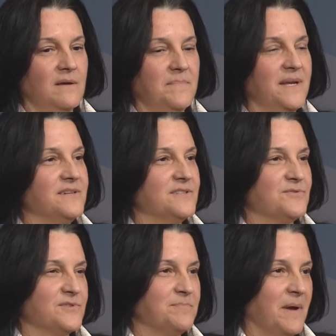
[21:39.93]
being
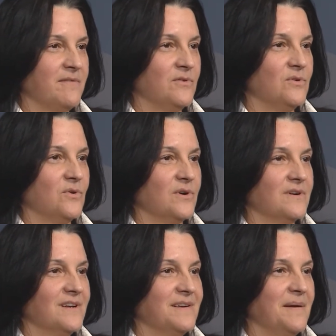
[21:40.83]
disrespectful, or,
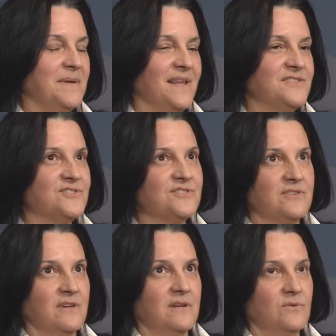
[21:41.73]
that's just
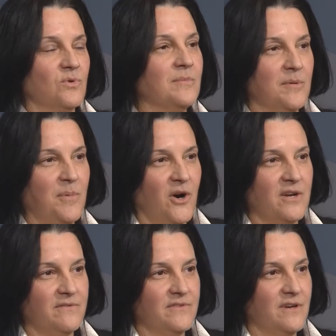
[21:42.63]
a normal part
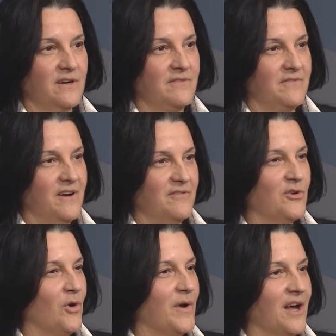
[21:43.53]
of
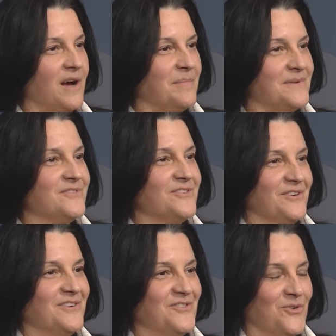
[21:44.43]
growing up, is
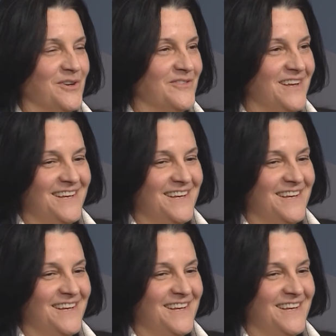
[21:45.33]
to sort of